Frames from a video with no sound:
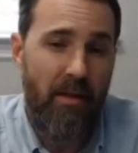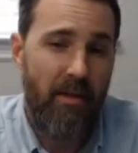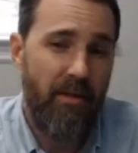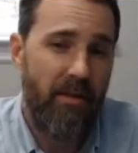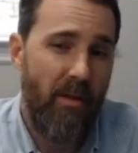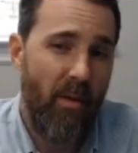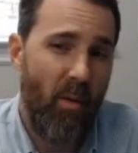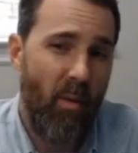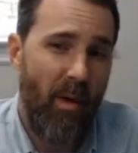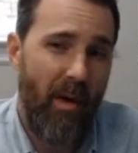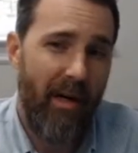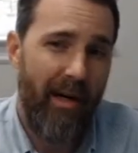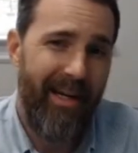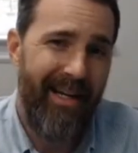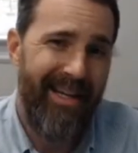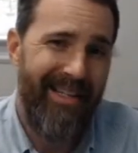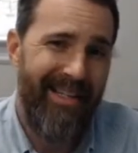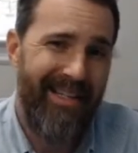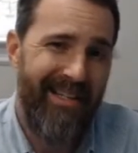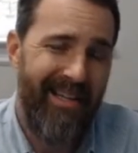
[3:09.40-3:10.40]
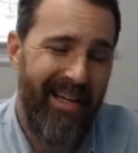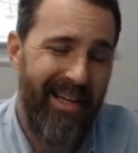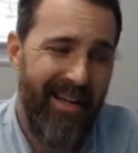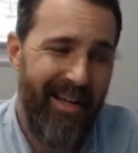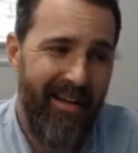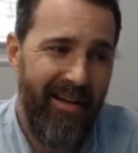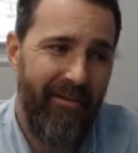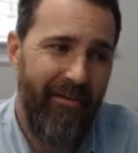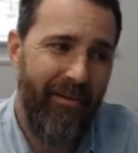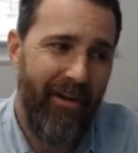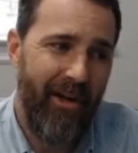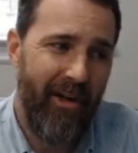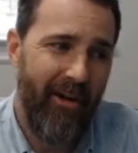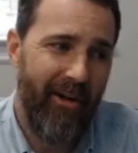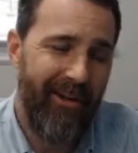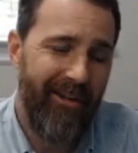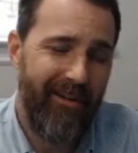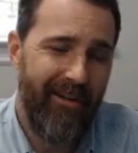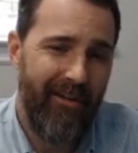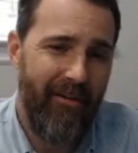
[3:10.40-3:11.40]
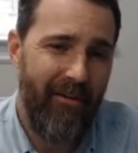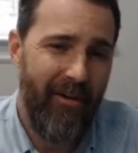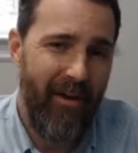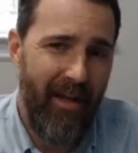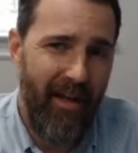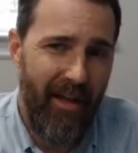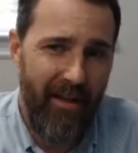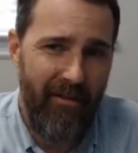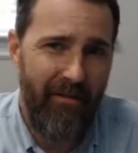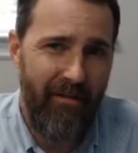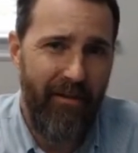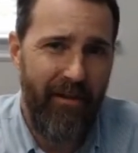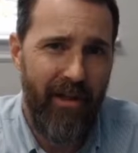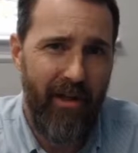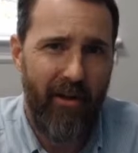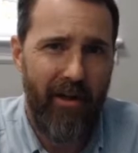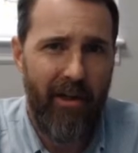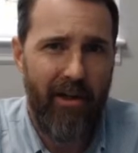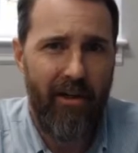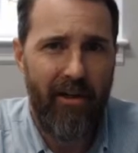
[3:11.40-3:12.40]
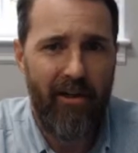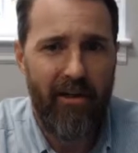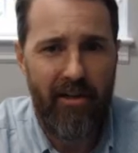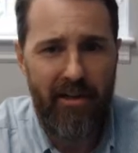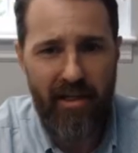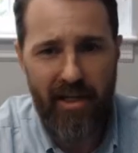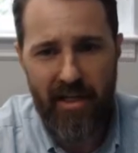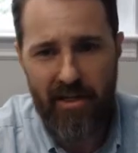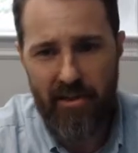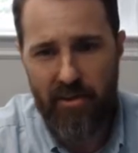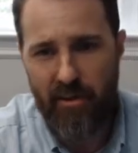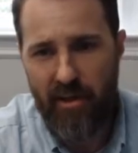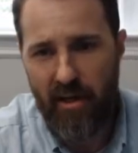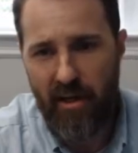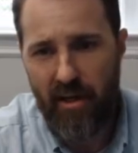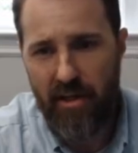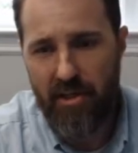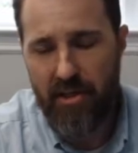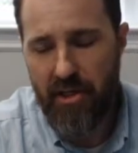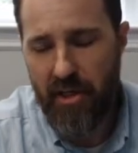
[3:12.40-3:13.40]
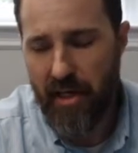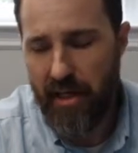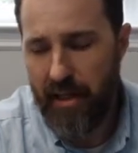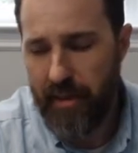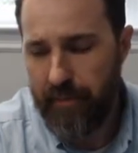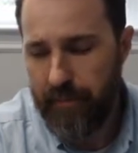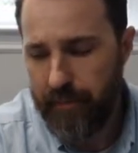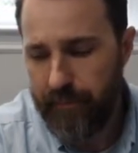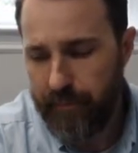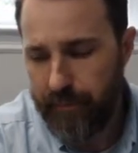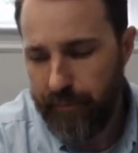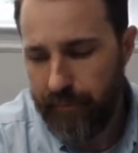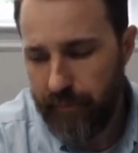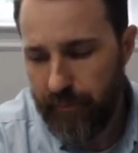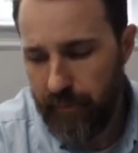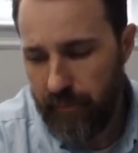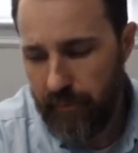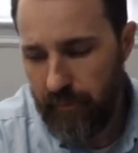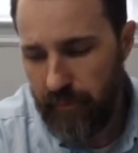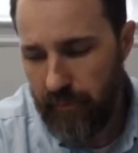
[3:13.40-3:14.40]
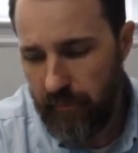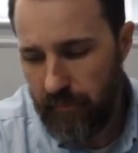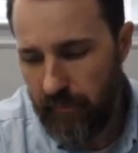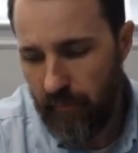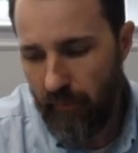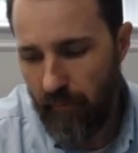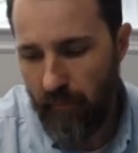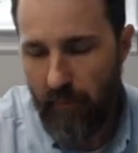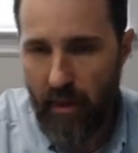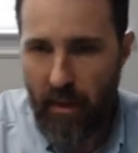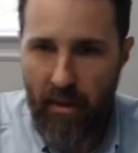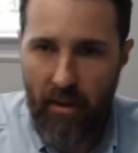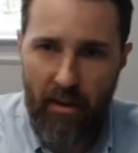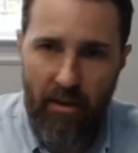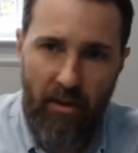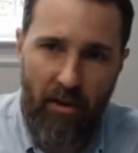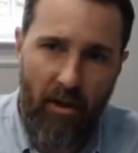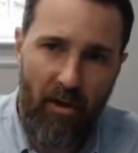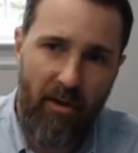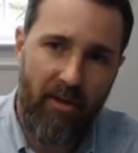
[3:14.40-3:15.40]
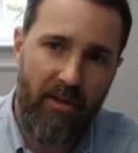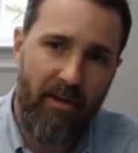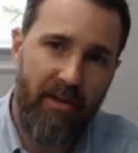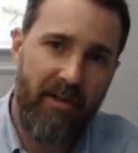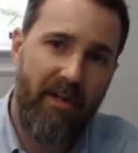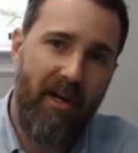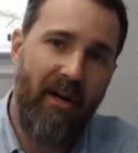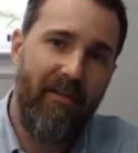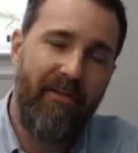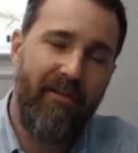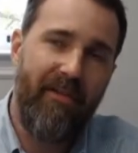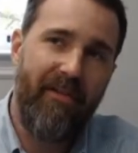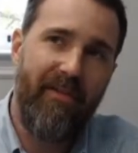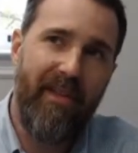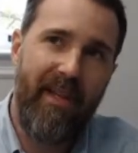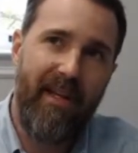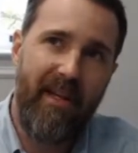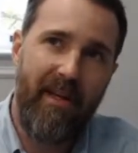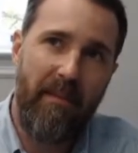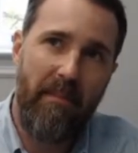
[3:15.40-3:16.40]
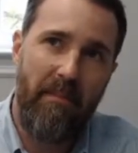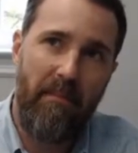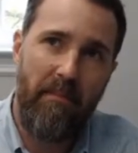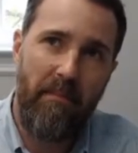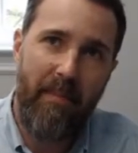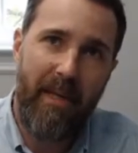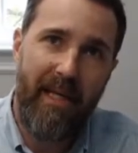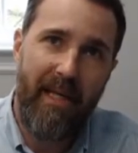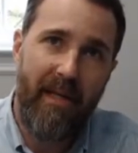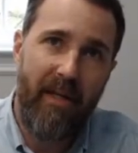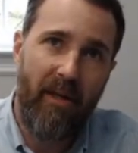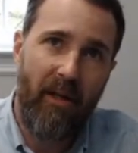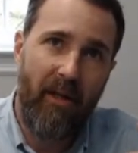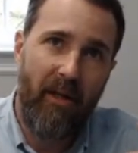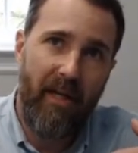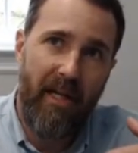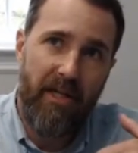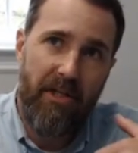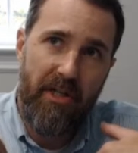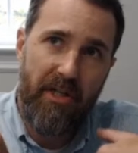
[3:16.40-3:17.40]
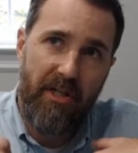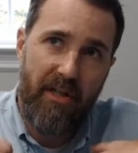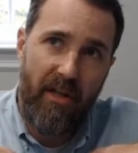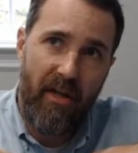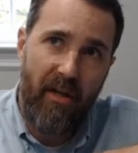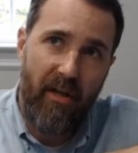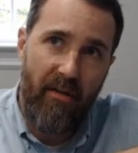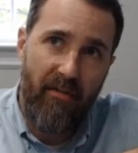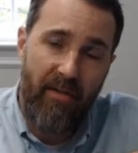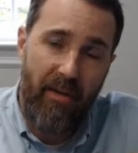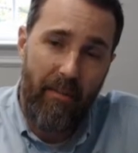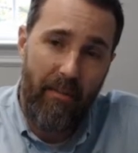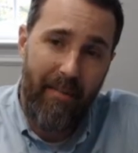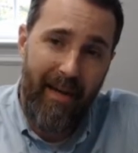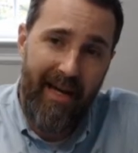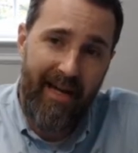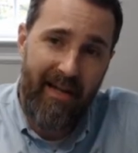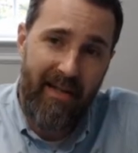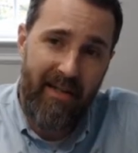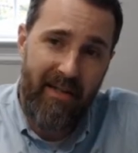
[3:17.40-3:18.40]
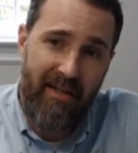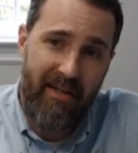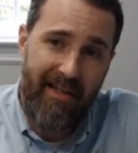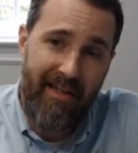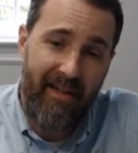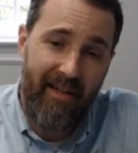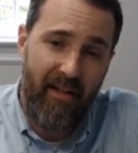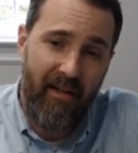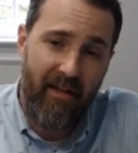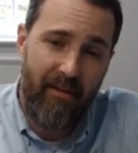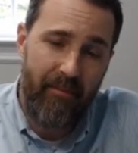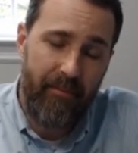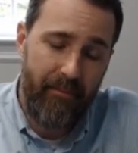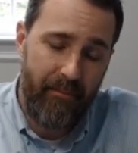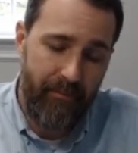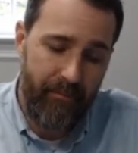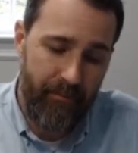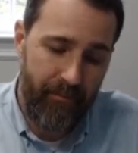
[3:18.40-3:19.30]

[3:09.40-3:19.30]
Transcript: So whereas the inferior nasal conchae curls off of the medial edges of the maxilla,